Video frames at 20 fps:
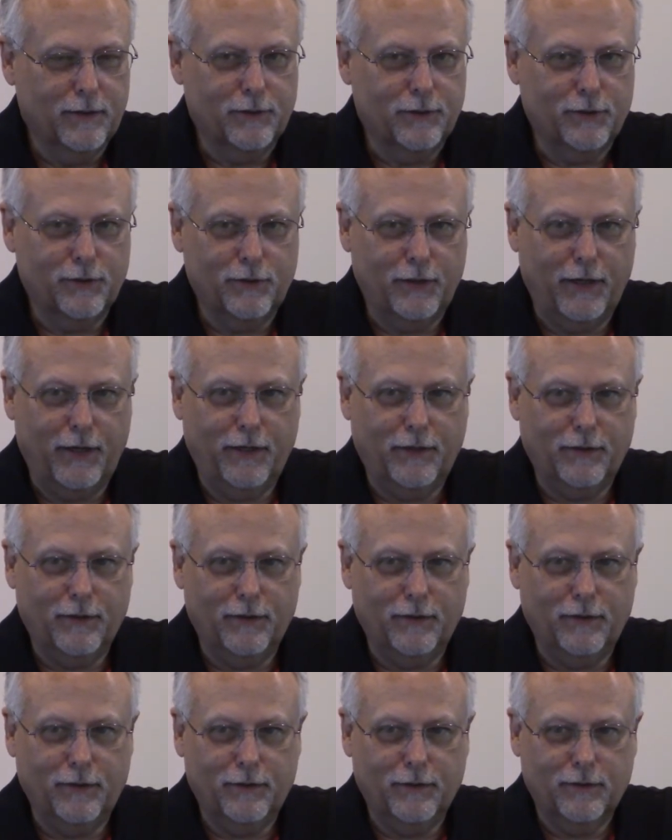
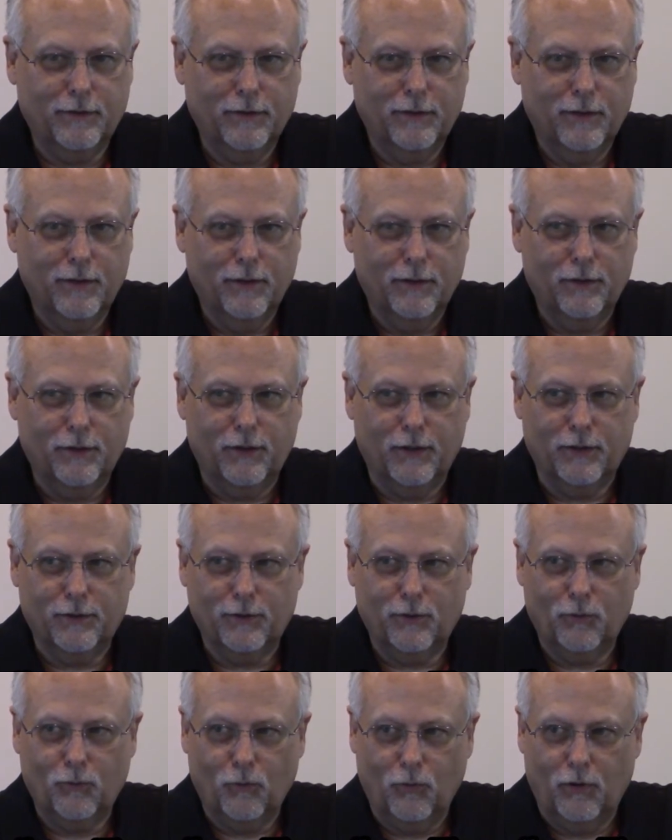Satan
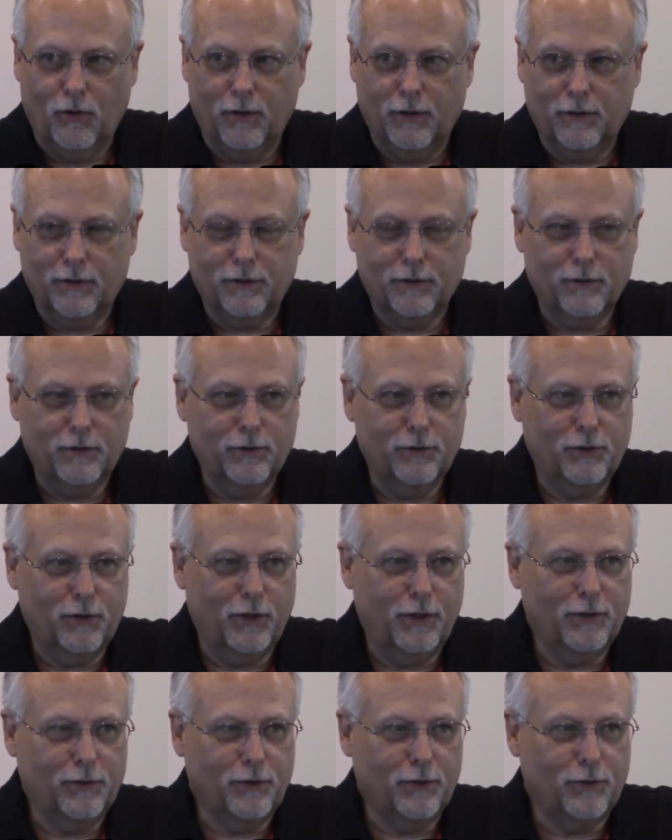doesn't want
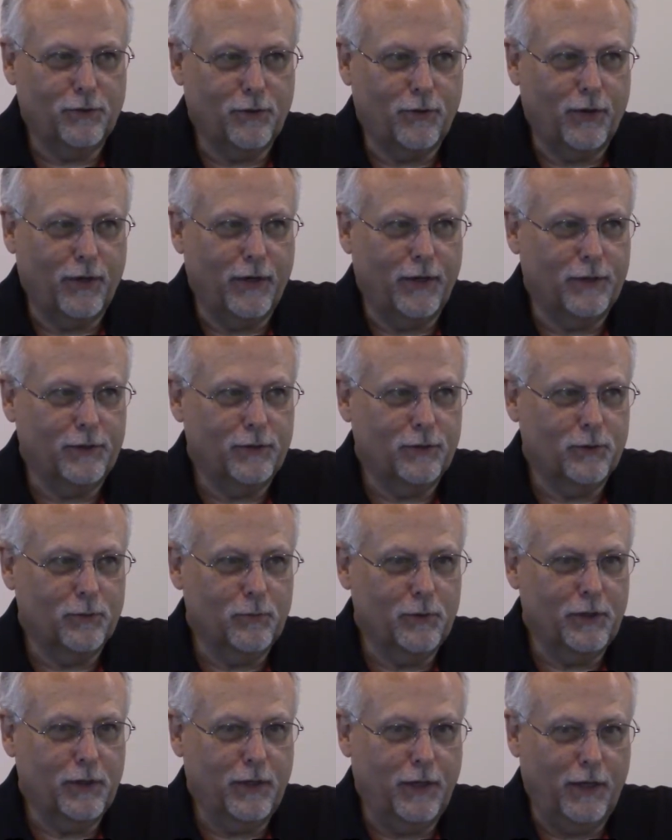Jesus Christ to
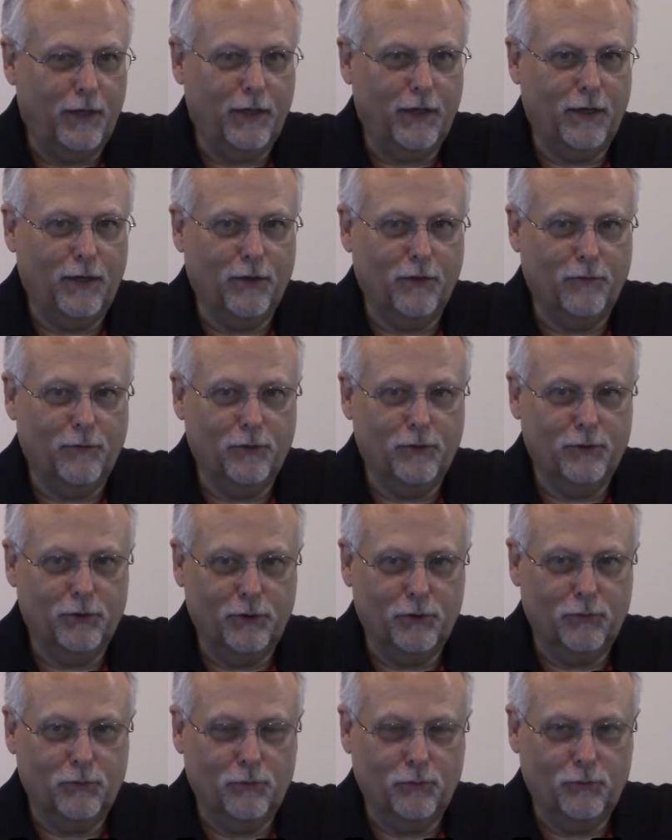be king of the
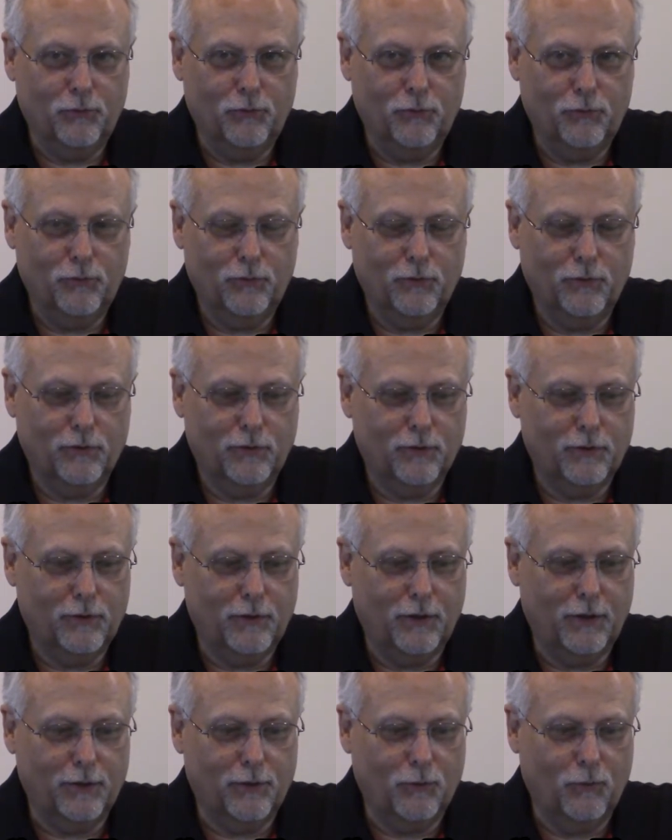Jews.
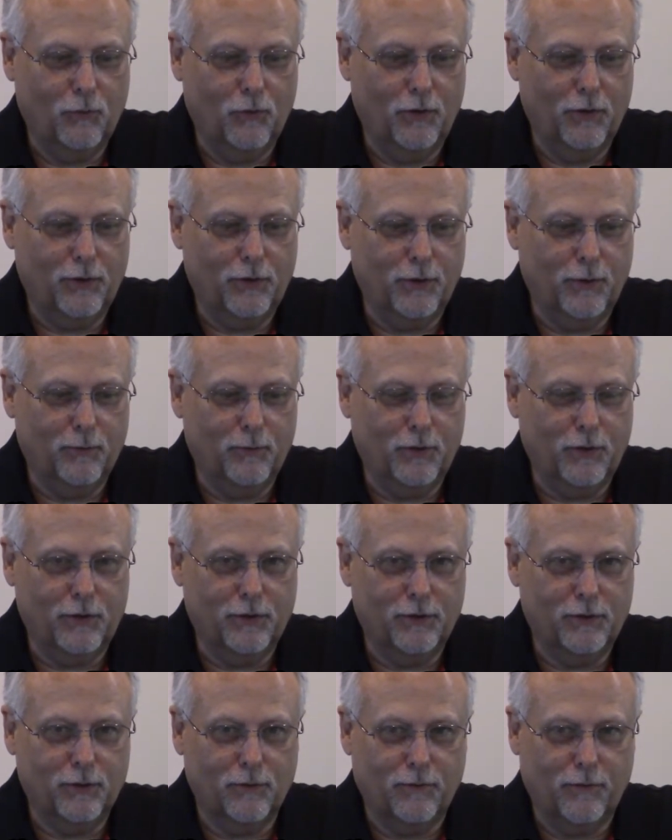He doesn't want them
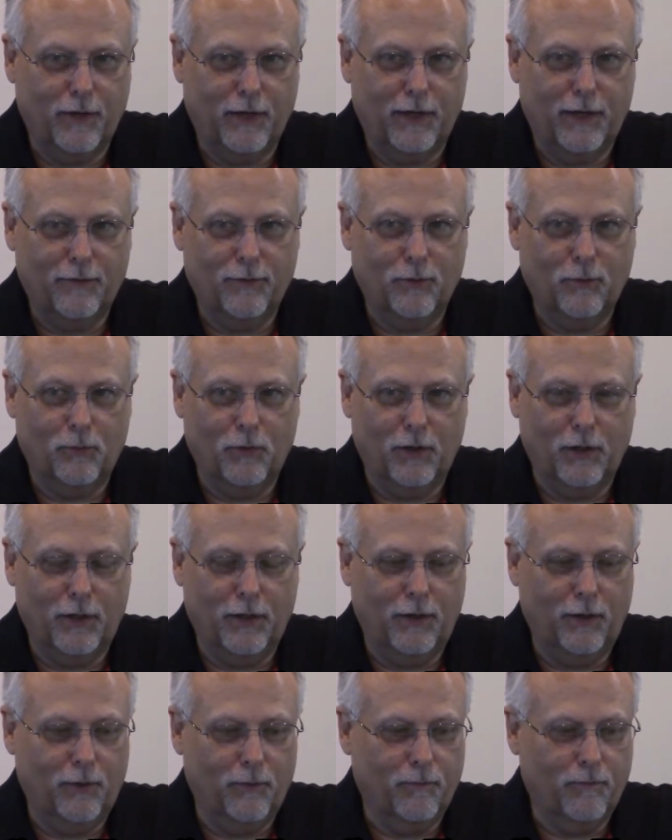to survive the
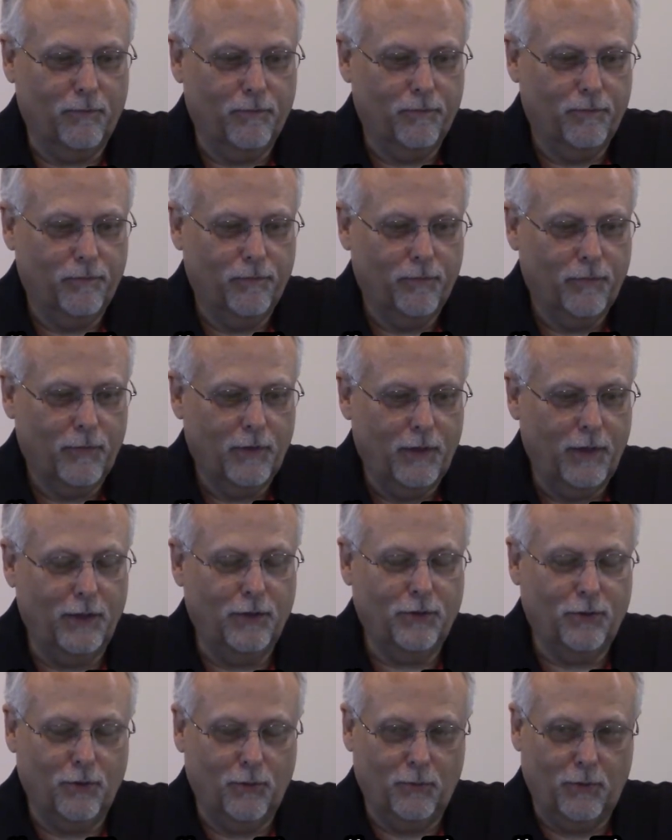millennium,
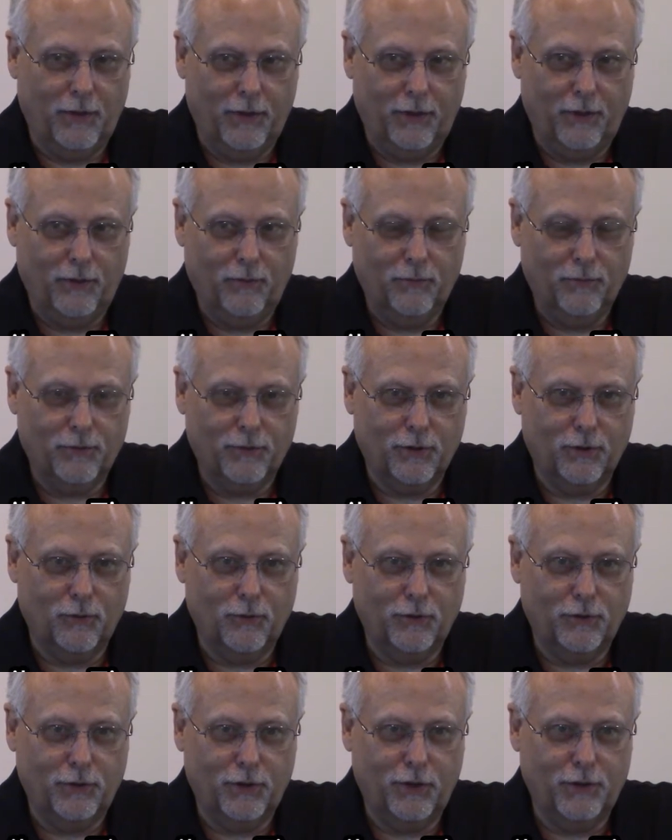into the millennium, so
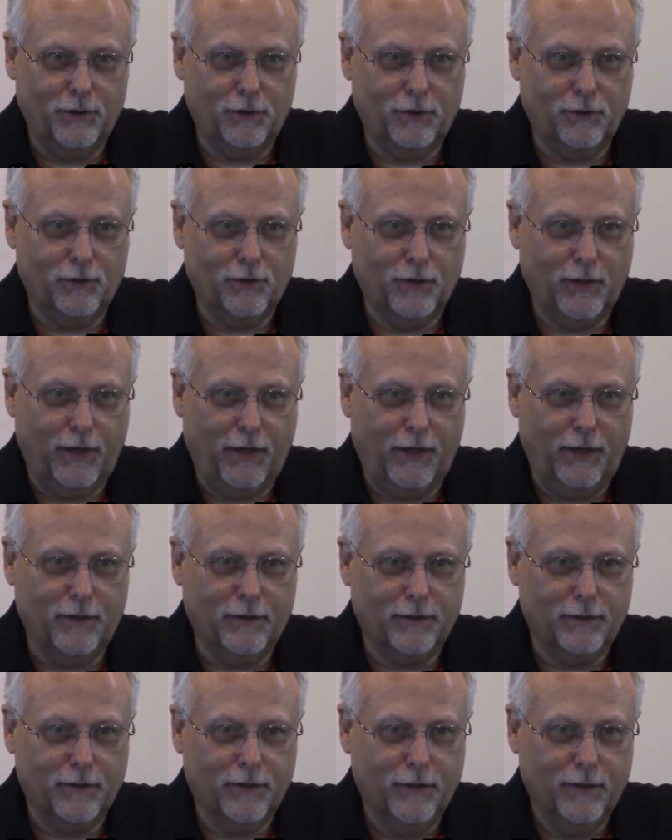that Jesus
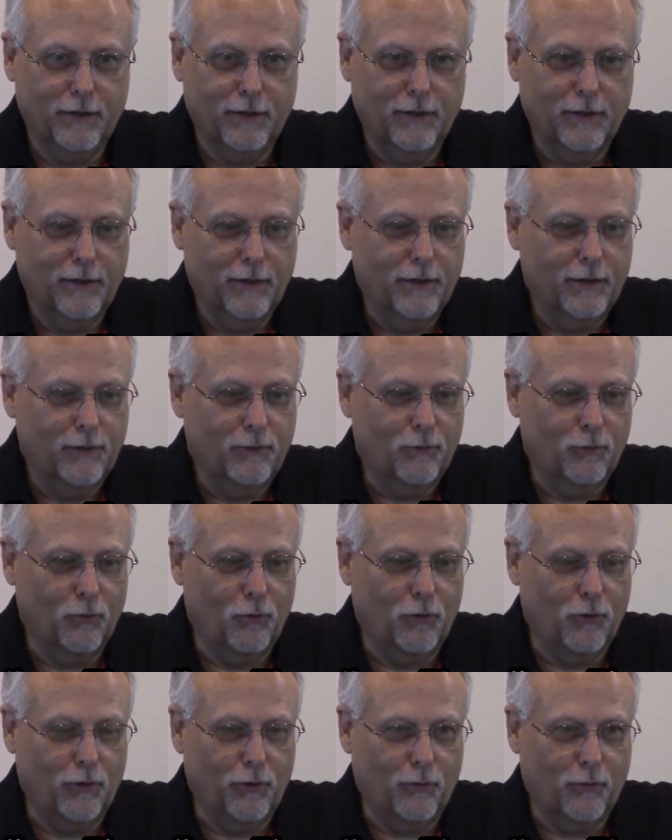can't
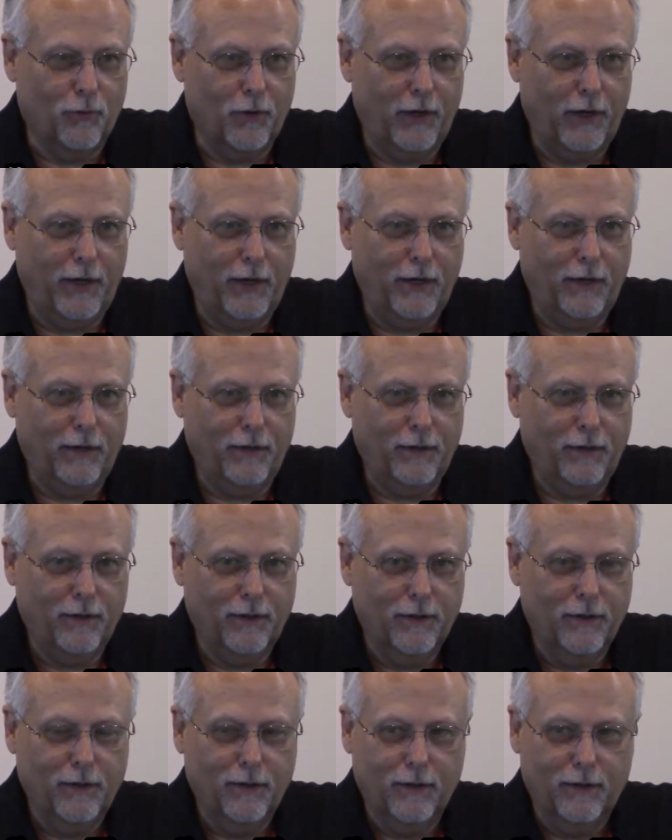rule and reign
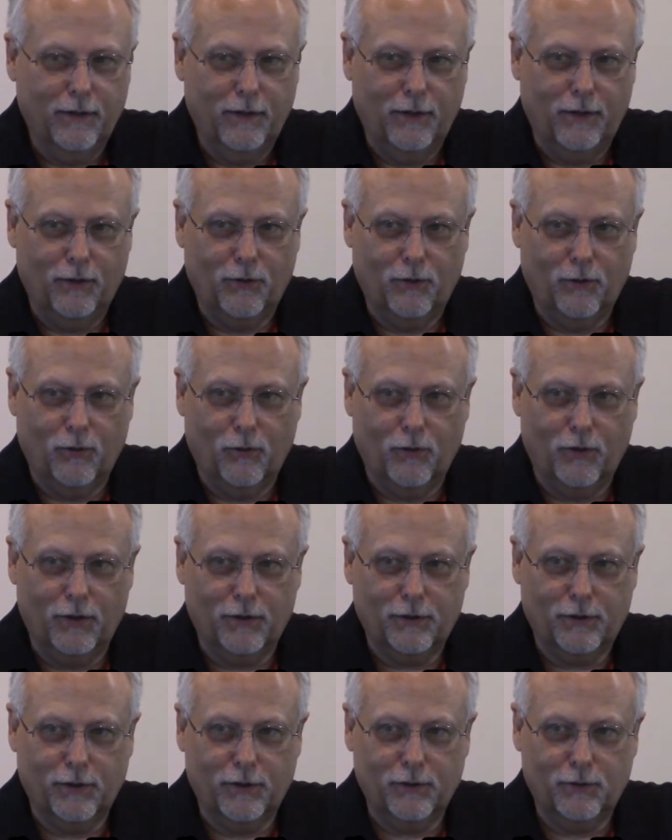in
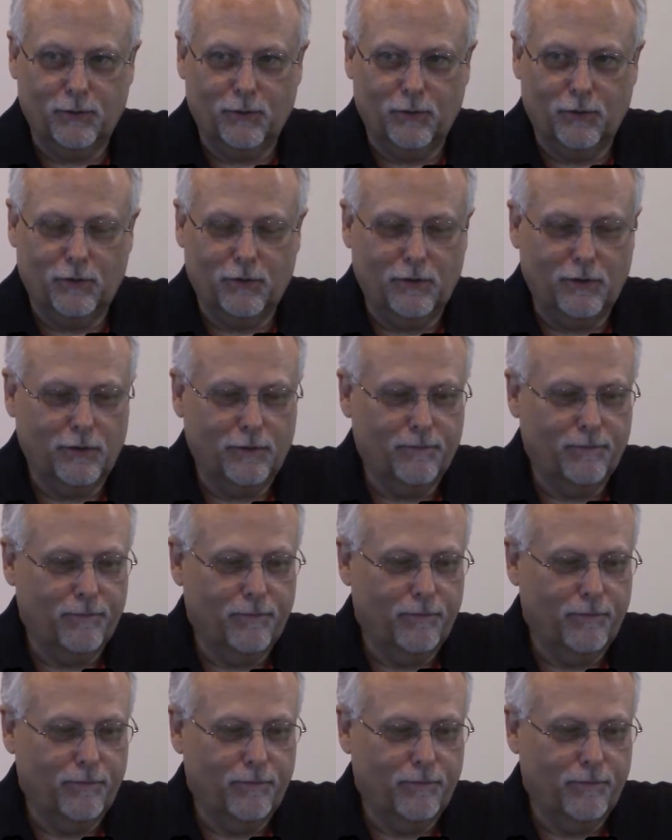glorious Israel.